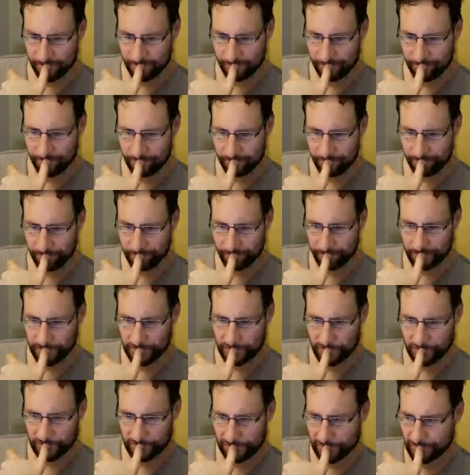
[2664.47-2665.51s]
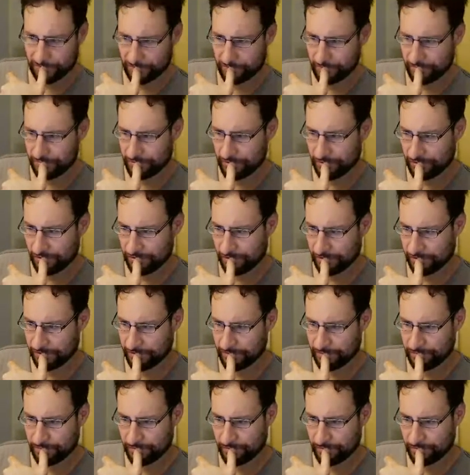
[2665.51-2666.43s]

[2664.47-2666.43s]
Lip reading: Download build,